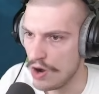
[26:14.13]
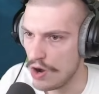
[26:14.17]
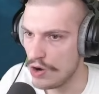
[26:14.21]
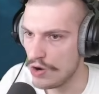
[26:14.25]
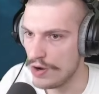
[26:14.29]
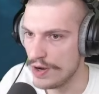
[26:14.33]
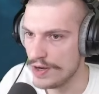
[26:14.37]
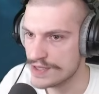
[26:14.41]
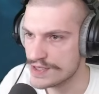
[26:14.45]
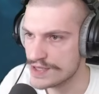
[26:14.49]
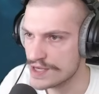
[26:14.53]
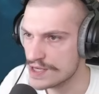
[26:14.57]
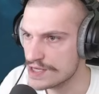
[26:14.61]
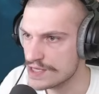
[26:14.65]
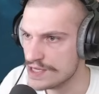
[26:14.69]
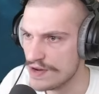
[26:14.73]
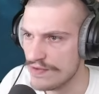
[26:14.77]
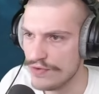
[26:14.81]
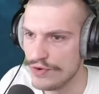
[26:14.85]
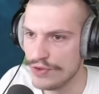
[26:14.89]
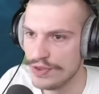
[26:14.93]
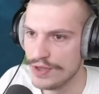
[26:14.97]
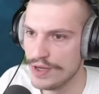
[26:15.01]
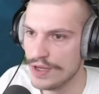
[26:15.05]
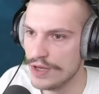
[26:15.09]
All right, since
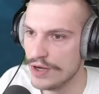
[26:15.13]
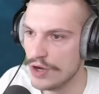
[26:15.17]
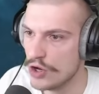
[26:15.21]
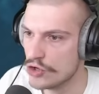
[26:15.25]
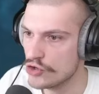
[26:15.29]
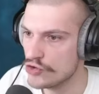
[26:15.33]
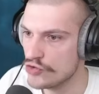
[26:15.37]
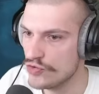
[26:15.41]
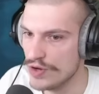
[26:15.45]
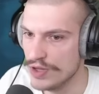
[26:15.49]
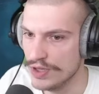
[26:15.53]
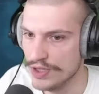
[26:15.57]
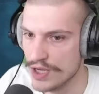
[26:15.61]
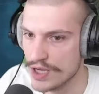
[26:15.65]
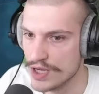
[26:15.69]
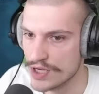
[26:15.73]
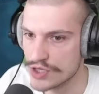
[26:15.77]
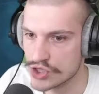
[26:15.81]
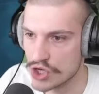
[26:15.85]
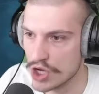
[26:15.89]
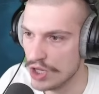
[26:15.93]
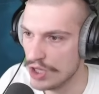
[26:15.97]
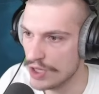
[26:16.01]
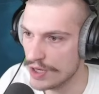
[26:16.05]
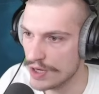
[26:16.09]
everything in Australia
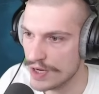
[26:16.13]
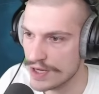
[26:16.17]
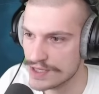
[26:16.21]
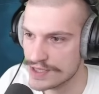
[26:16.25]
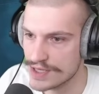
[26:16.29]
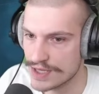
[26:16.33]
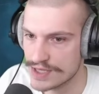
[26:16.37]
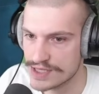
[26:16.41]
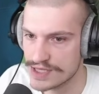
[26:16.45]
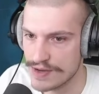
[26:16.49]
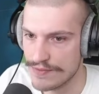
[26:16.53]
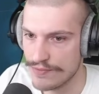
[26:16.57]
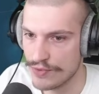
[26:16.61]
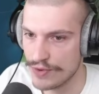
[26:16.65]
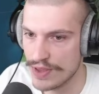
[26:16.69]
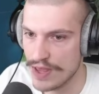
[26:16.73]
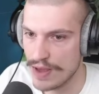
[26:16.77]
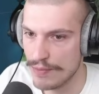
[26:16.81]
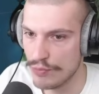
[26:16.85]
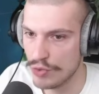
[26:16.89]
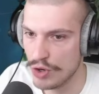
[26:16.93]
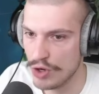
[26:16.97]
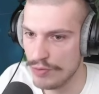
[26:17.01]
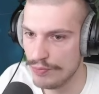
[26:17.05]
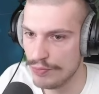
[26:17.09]
is colonized except for
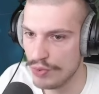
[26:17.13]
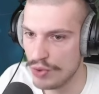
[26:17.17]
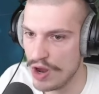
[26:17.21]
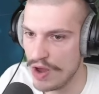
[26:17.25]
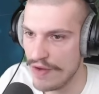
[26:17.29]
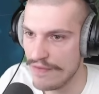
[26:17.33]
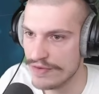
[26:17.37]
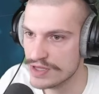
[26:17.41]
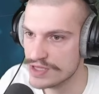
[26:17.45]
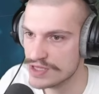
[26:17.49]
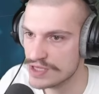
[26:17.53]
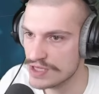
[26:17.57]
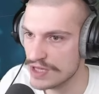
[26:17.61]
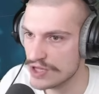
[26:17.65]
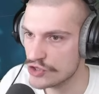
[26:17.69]
that 1 province,